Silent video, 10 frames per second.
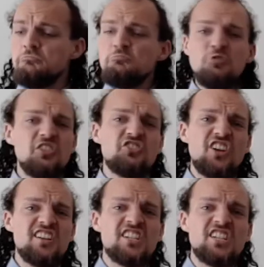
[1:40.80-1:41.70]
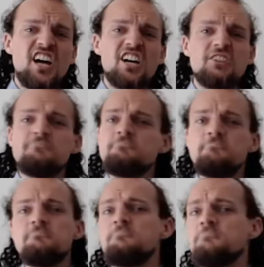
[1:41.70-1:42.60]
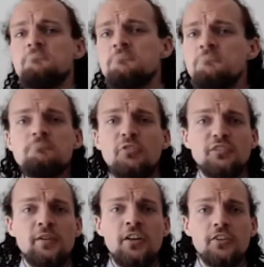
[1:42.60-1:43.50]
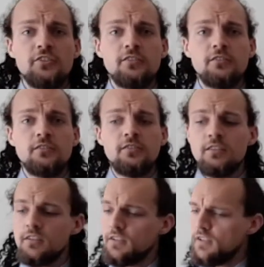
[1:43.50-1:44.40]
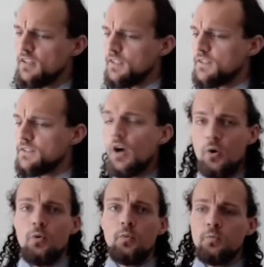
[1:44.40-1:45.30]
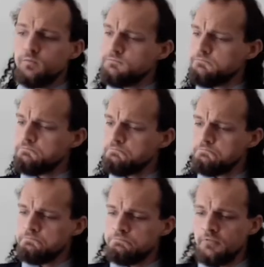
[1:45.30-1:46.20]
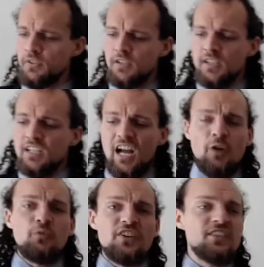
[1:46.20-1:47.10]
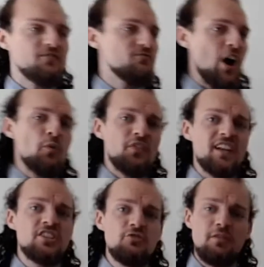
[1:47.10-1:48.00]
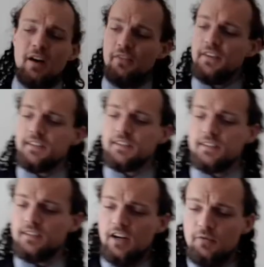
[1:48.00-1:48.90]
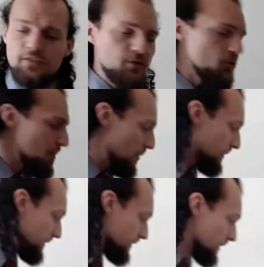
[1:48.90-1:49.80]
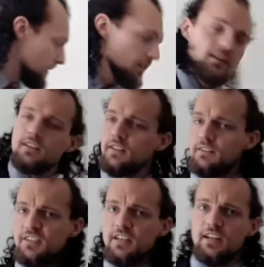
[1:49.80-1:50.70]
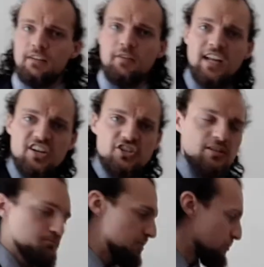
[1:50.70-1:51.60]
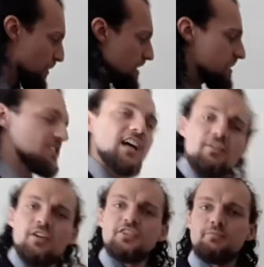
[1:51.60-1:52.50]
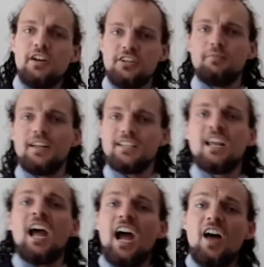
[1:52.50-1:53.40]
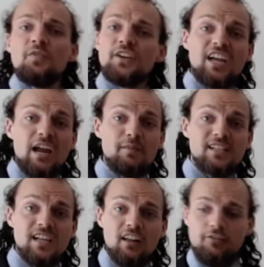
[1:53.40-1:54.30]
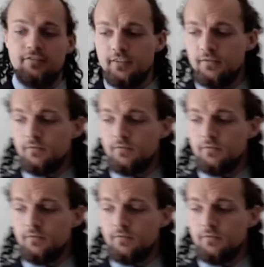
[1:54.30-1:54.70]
Well, the chances are possibly not. So, how will we then do about this? How will we go about this? Seeing a relationship between the psychophysiological measurements and the game itself.